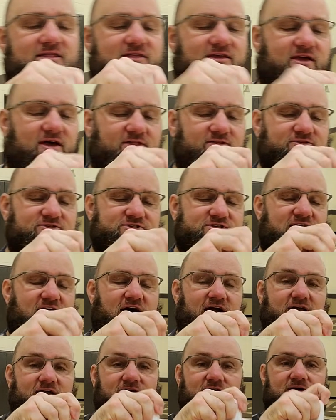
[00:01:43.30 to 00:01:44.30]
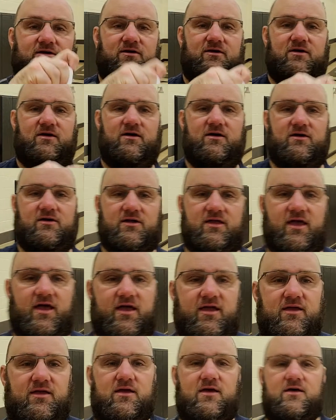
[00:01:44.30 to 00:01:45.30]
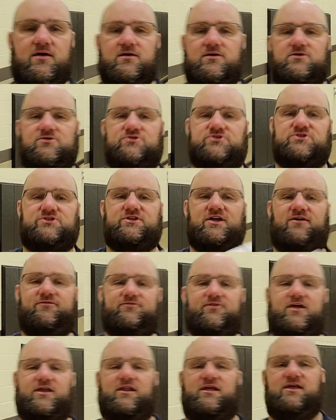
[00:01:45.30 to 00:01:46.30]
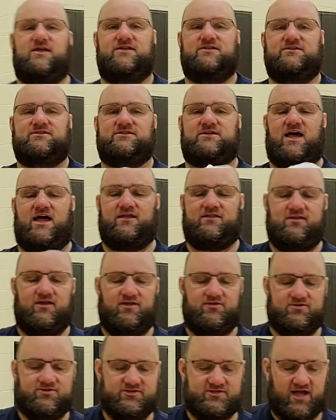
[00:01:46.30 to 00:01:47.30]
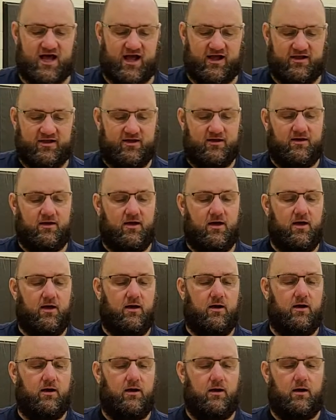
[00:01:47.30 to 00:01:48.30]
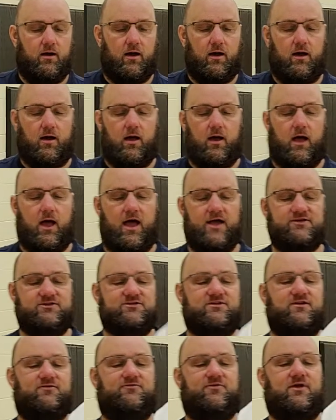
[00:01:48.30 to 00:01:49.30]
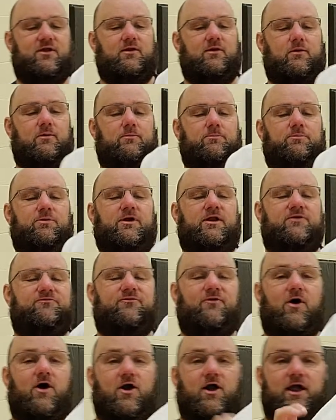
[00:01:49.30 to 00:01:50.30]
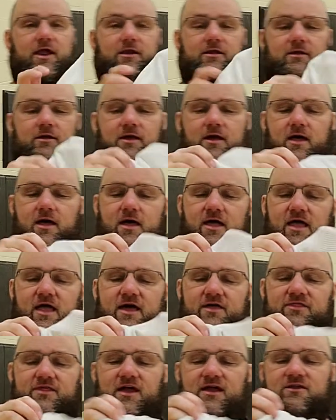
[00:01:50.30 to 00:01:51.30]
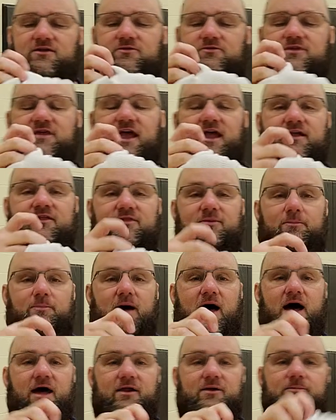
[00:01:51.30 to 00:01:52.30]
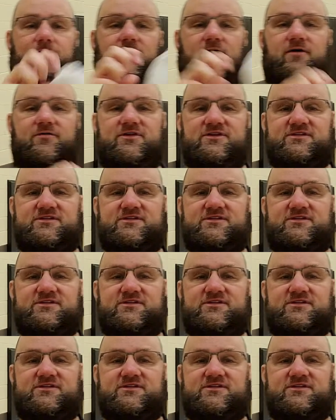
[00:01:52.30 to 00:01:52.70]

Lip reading: the other sock, okay? You stuff it inside the other sock. I stuff it pretty far in, and then you take the bottom of the